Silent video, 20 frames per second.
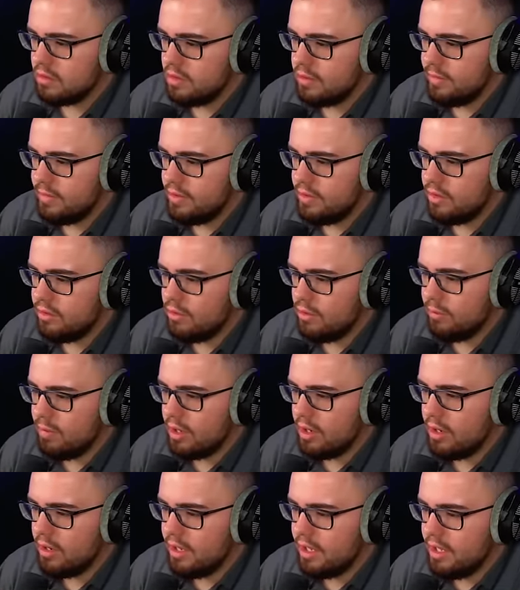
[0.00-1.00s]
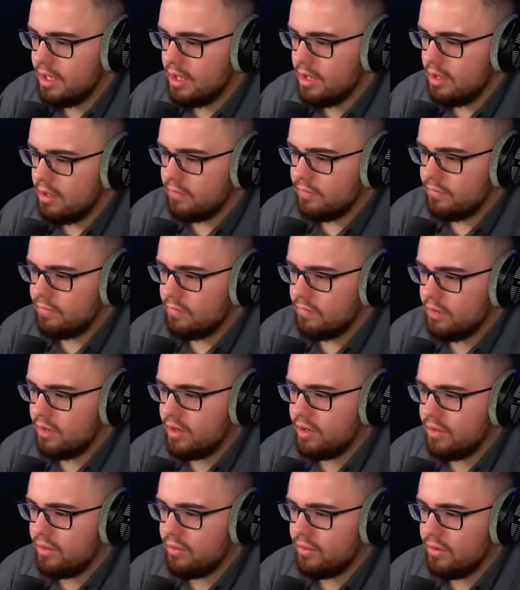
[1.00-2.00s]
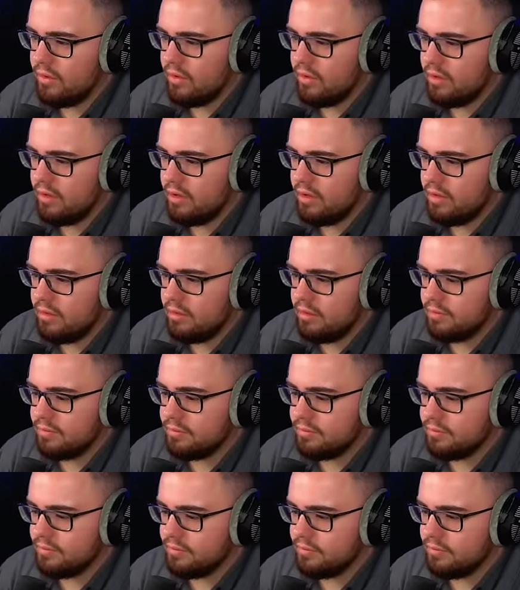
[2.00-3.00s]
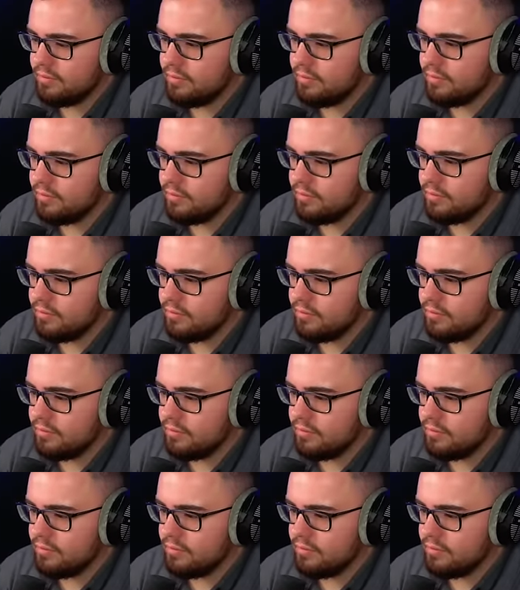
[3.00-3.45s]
My little birdie, where are you going? Shoot it to scoot